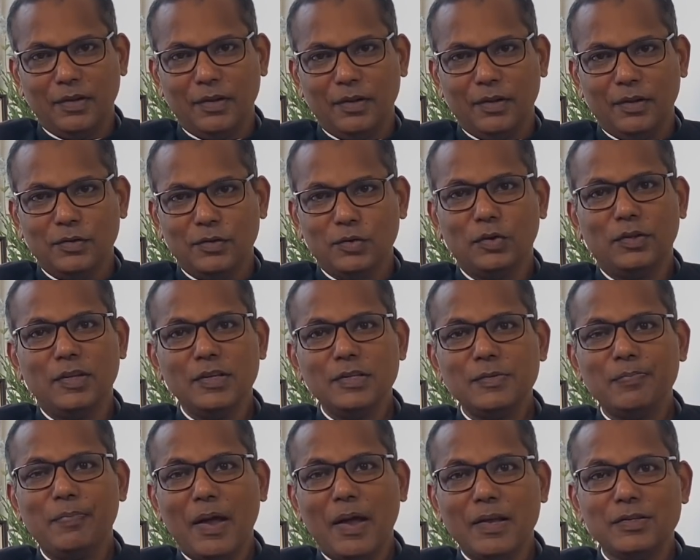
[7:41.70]
So
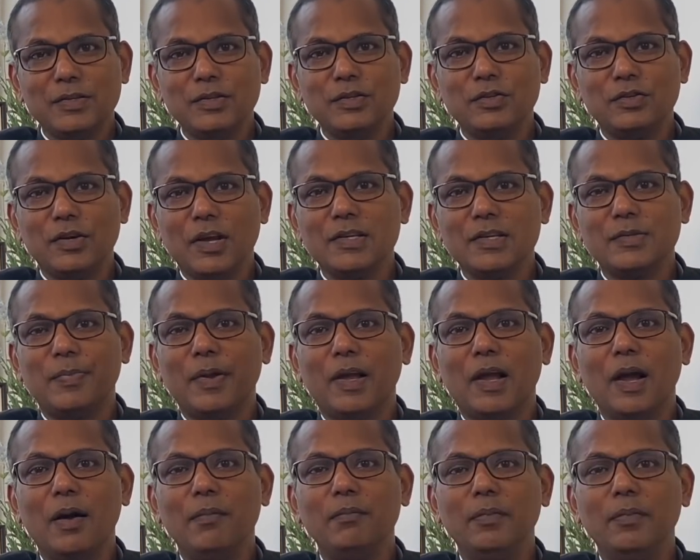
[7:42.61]
this passage has
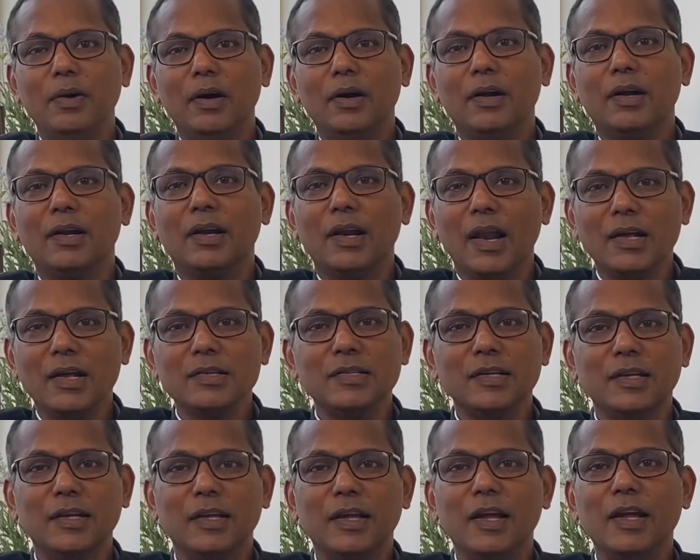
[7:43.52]
become a
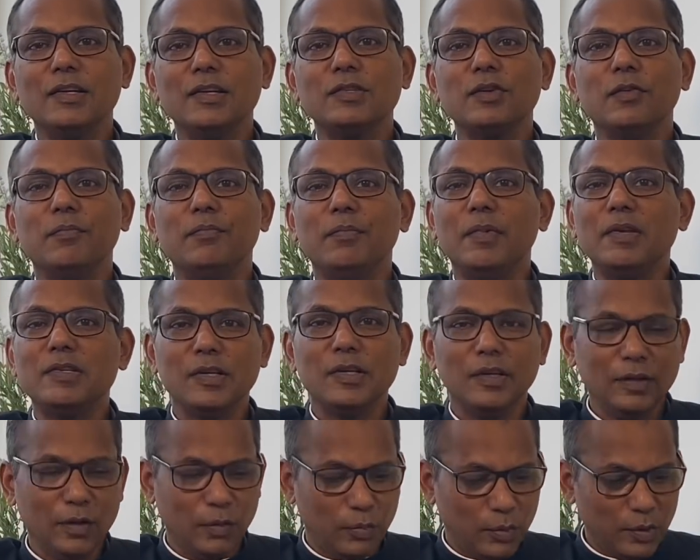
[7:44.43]
classic case of
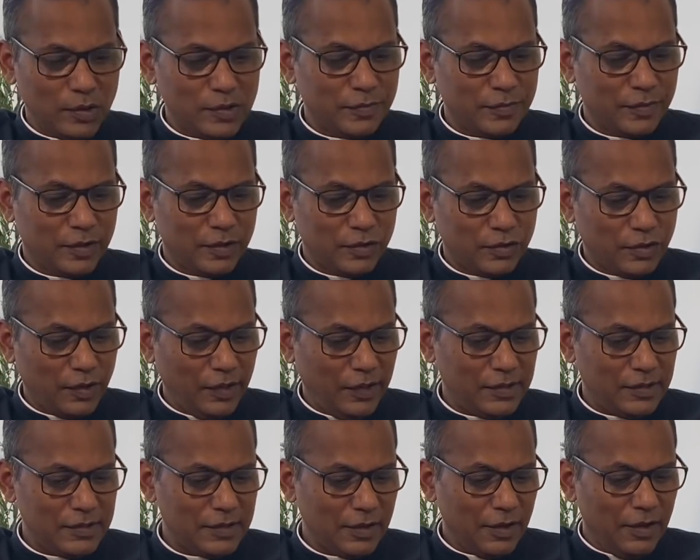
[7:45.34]
missing the woods for the
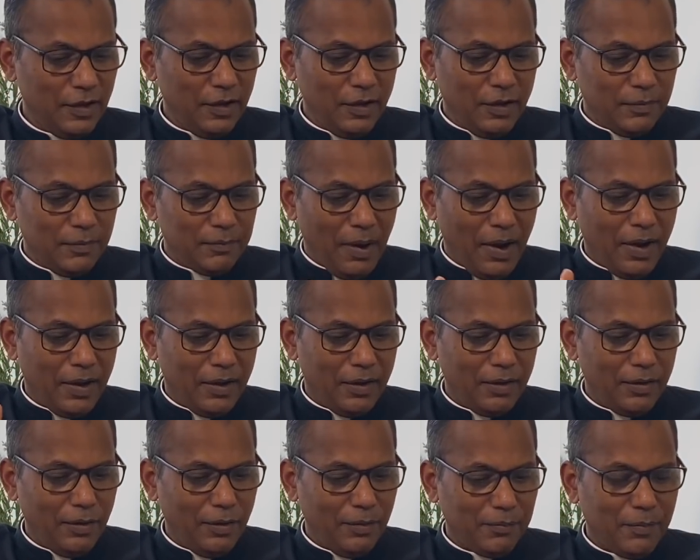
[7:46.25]
trees
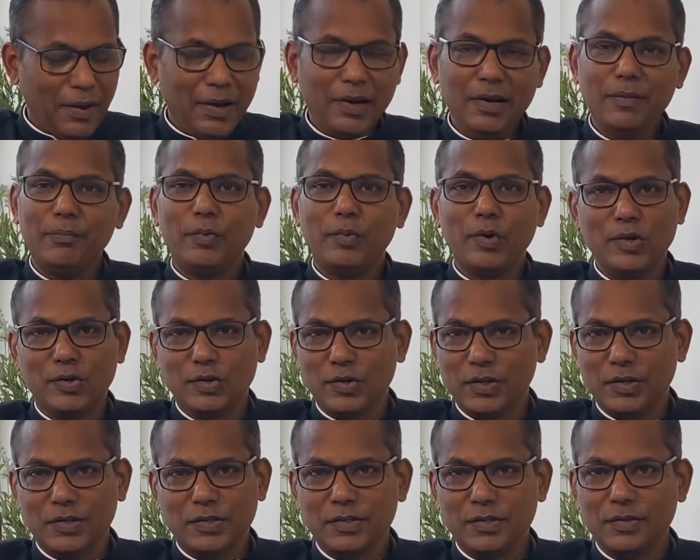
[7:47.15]
by many
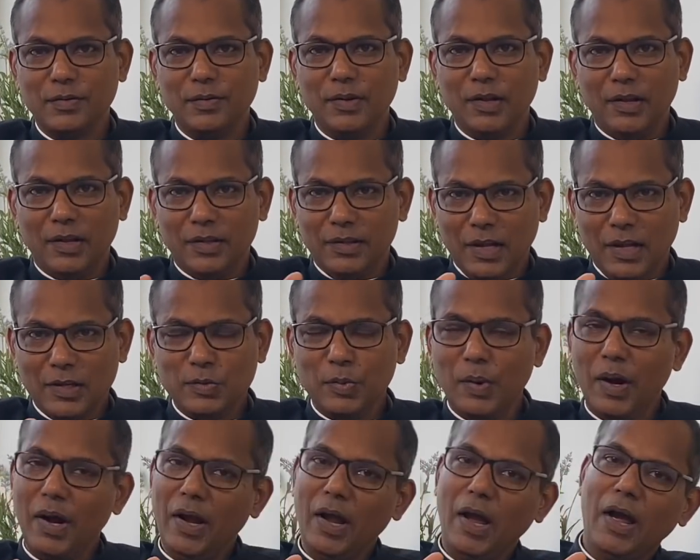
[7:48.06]
preachers. That's
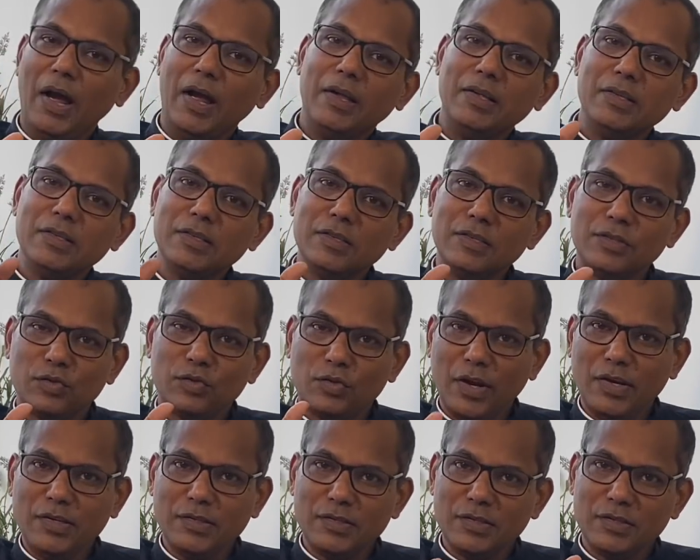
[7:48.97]
why I
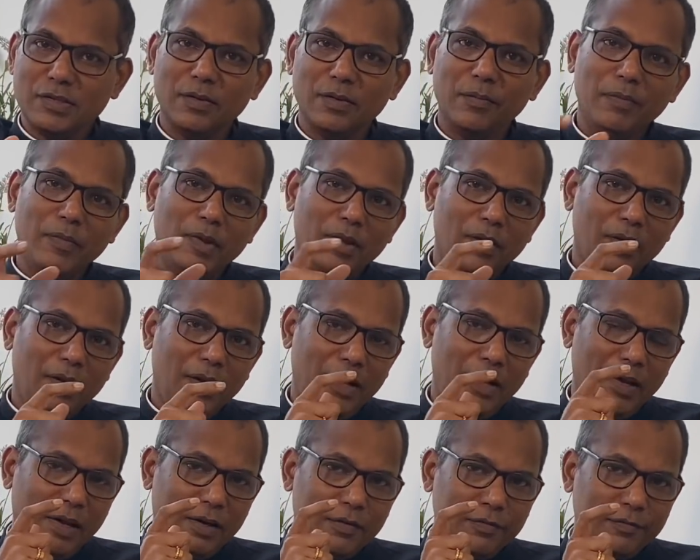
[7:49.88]
stressed
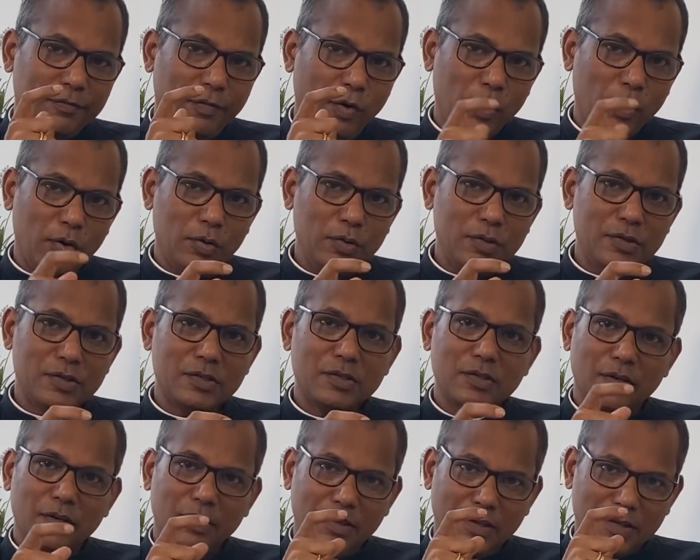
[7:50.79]
it
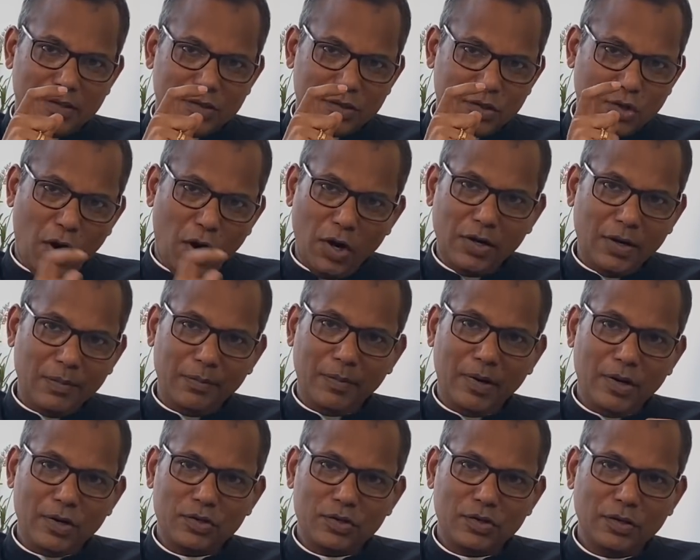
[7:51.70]
follows its
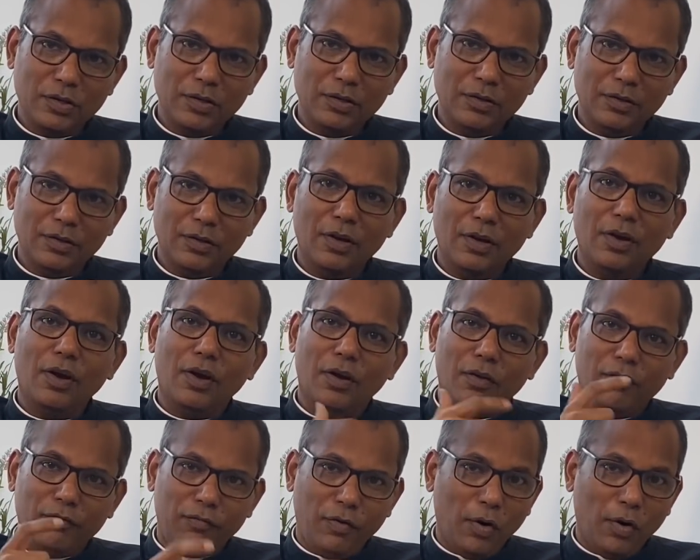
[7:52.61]
condemnation
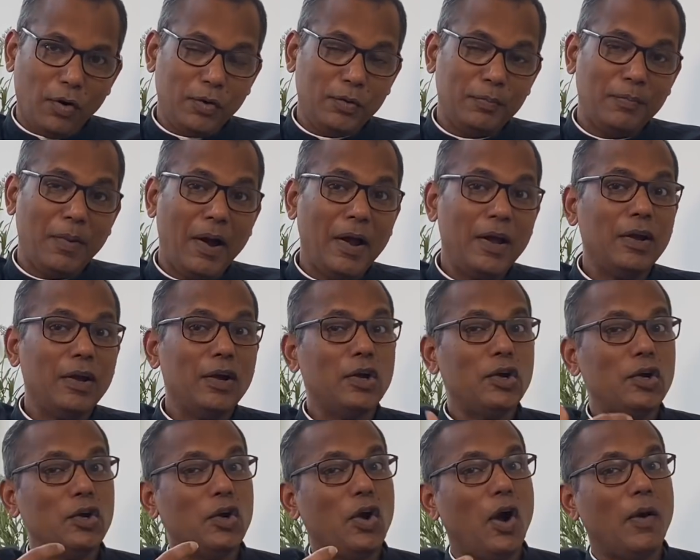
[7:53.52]
followed by
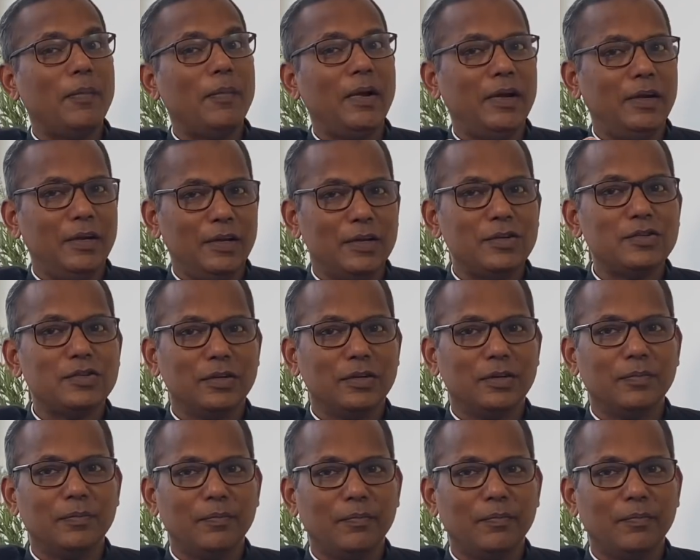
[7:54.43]
commendation.